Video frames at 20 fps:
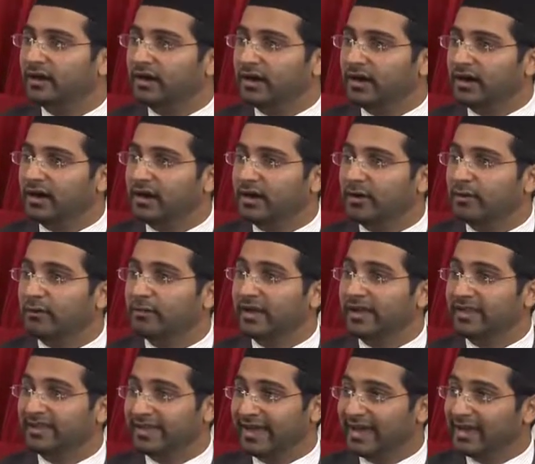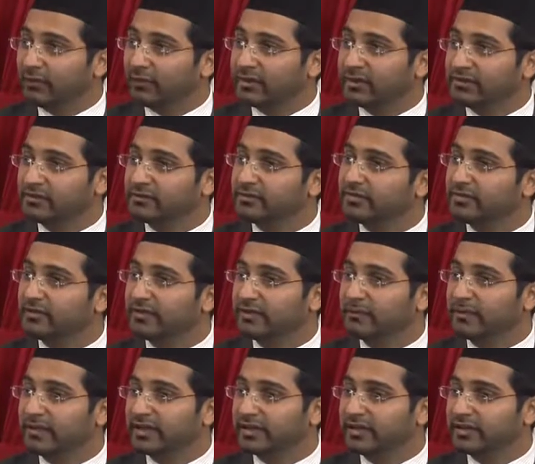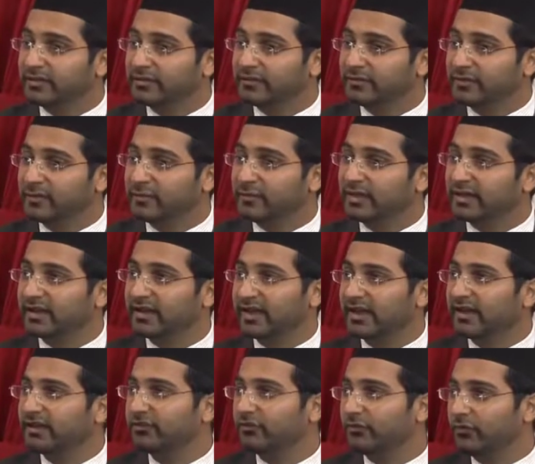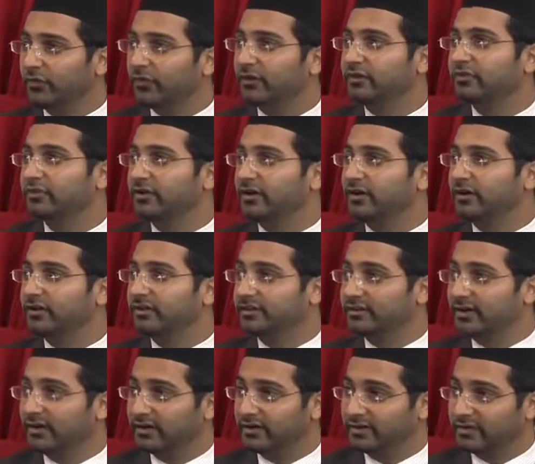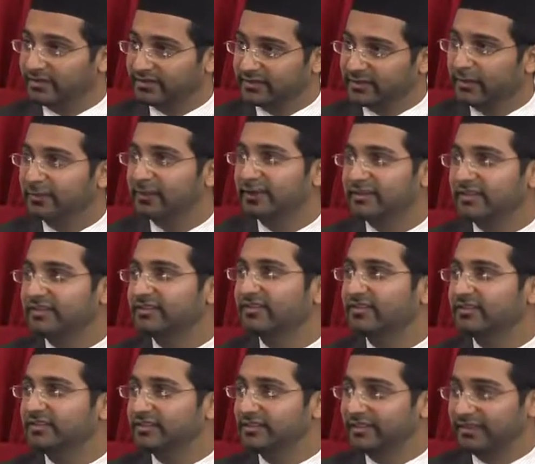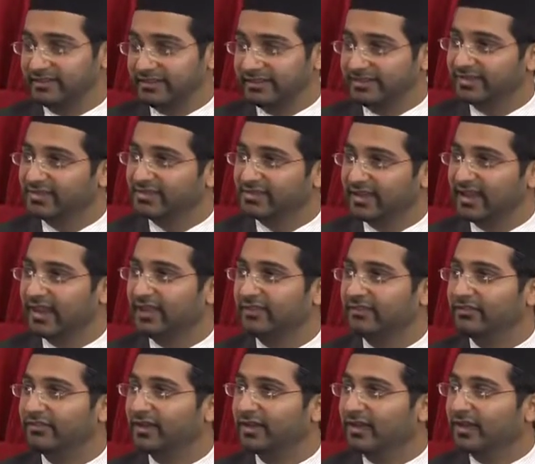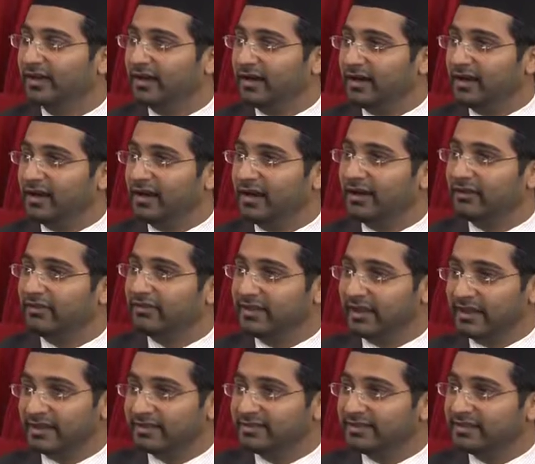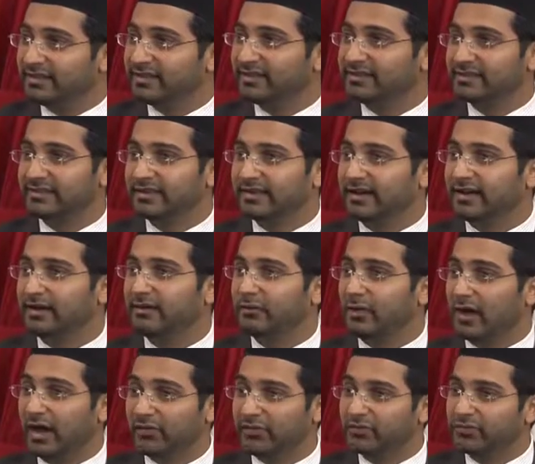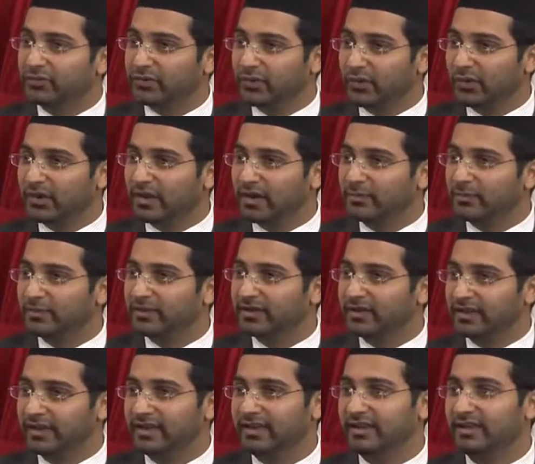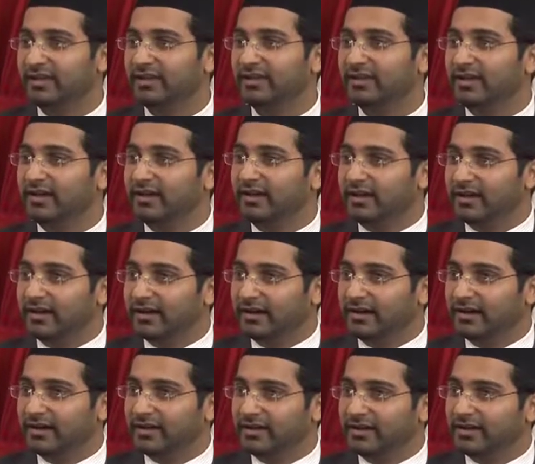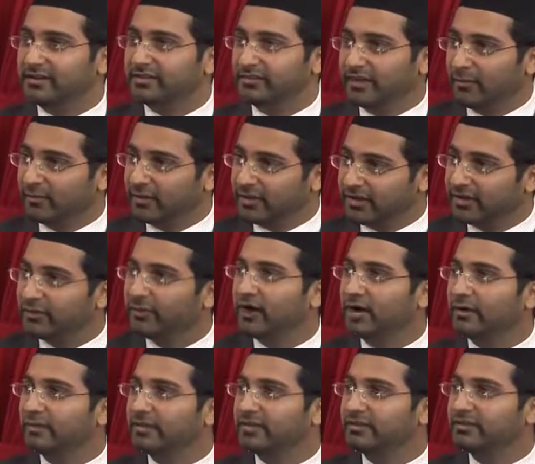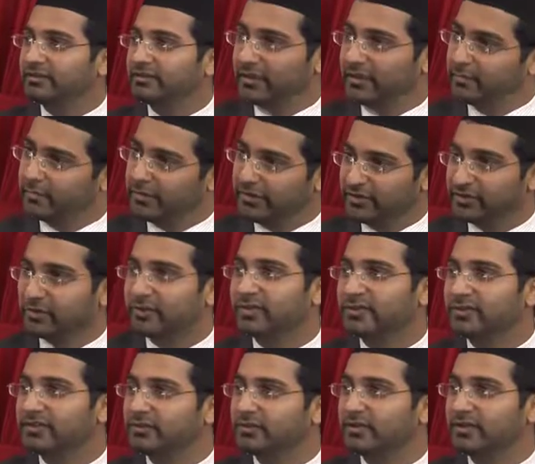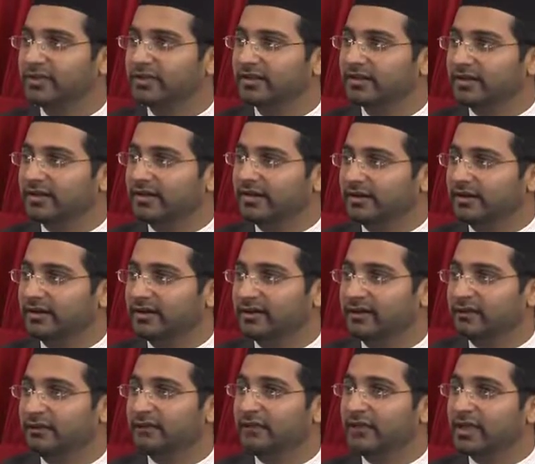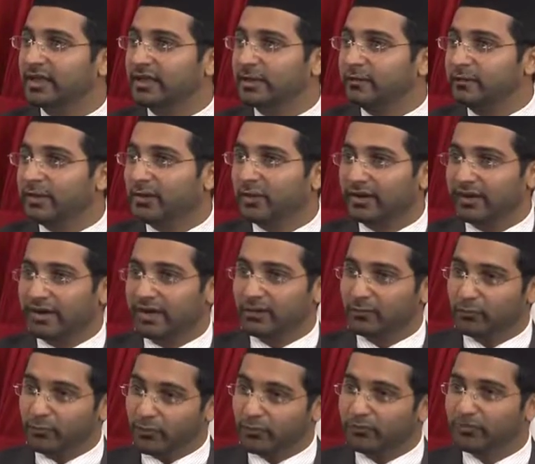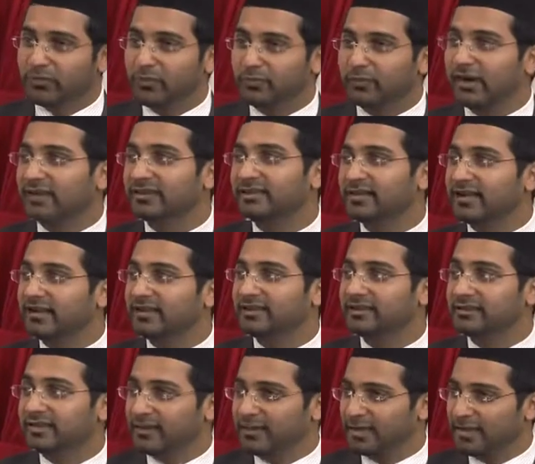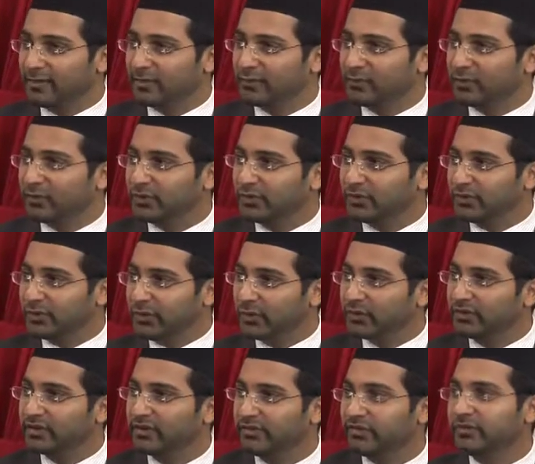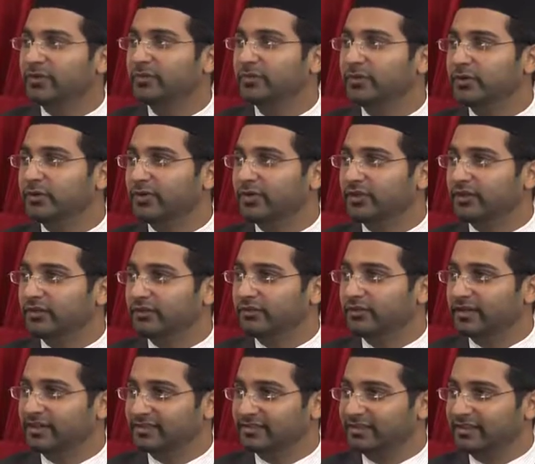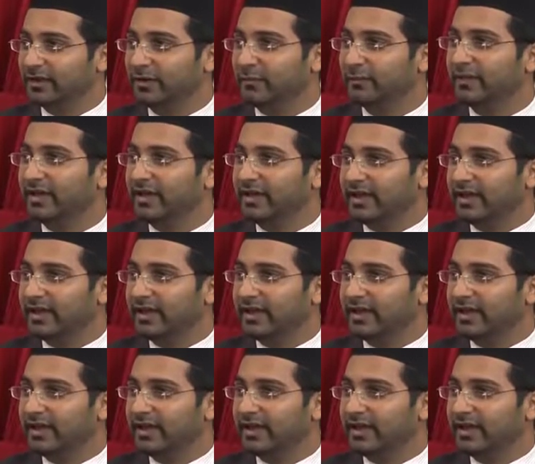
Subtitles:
And that was because of the magnetic force the Islamic teachings have. Reality is, I was grown up in Islamic environment, Peace Village as well. But when I moved to Marshall Islands, I came to know the real beauty of Islam.